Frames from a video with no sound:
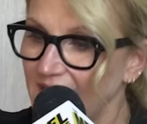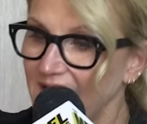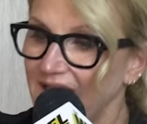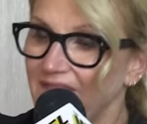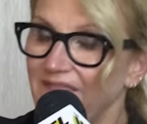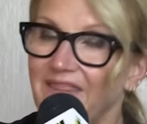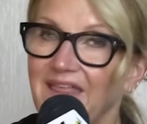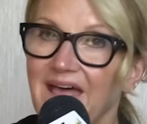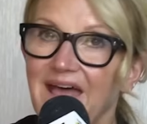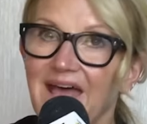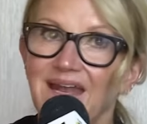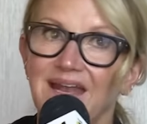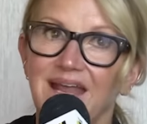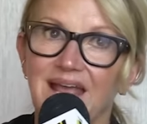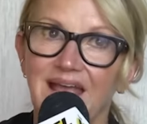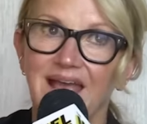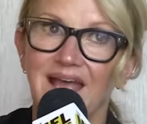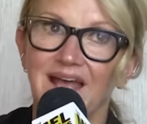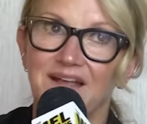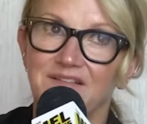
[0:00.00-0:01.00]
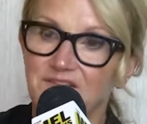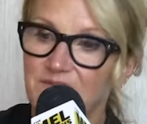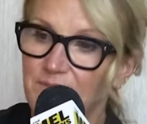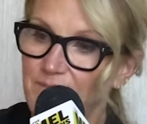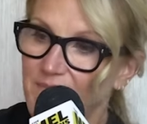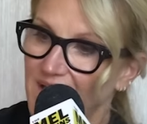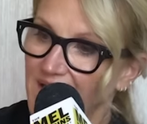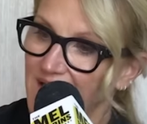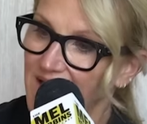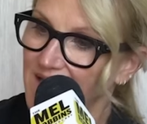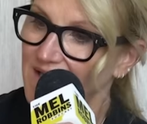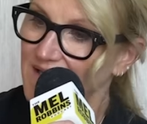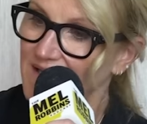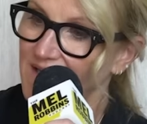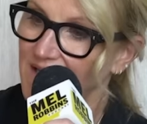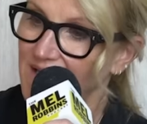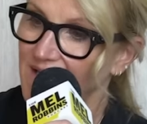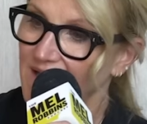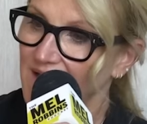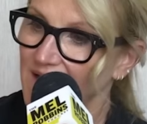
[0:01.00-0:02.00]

And that adds pain.